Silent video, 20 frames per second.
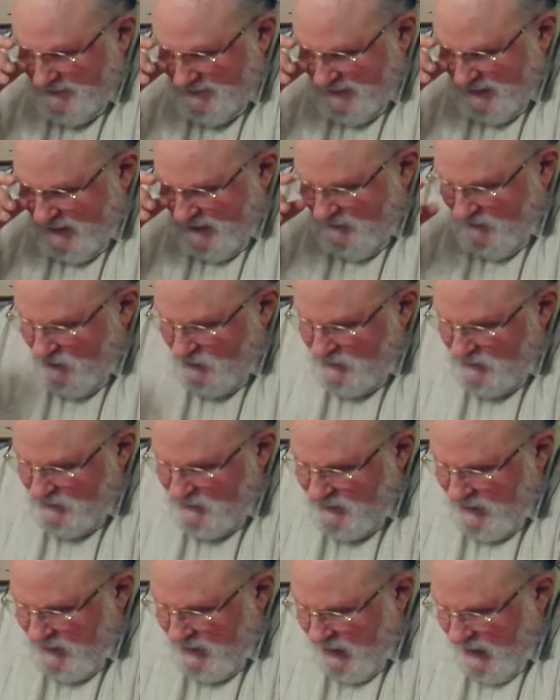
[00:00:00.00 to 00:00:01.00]
Yeah. Other version
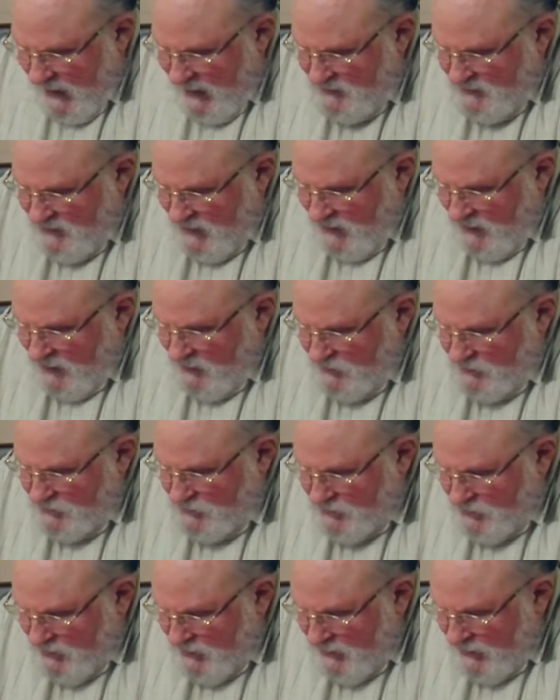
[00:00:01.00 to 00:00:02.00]
said it has not
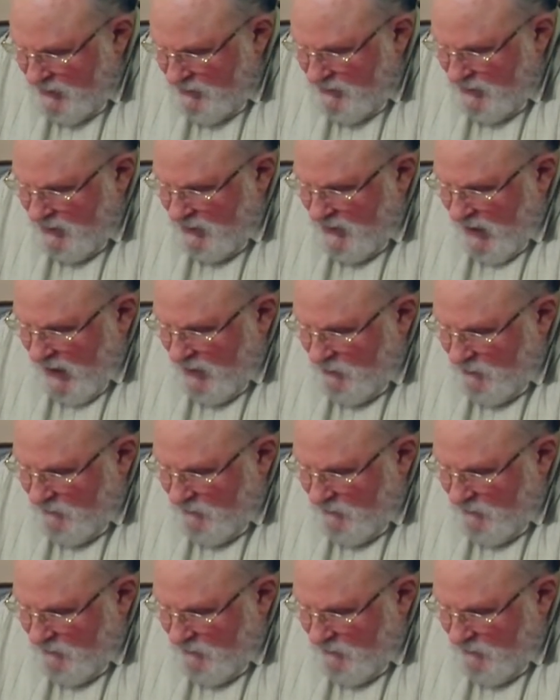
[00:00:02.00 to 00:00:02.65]
understood it, did not